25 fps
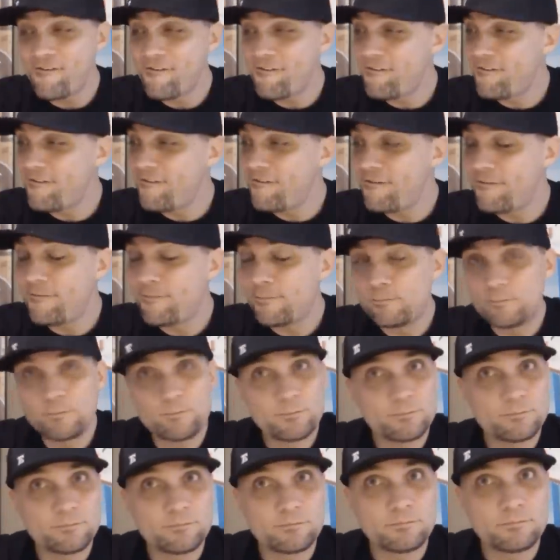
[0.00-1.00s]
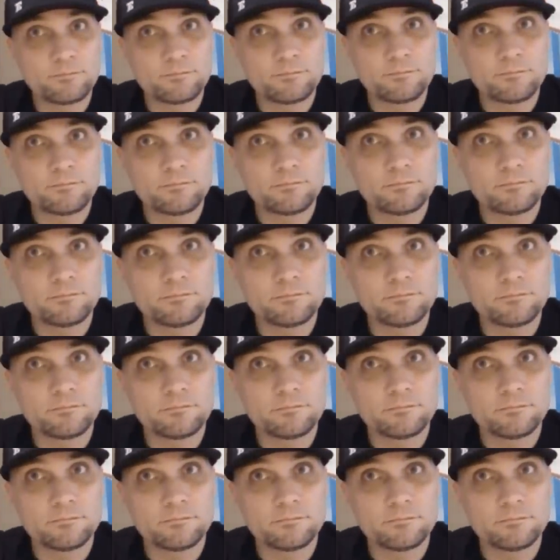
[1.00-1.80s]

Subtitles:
[no speech]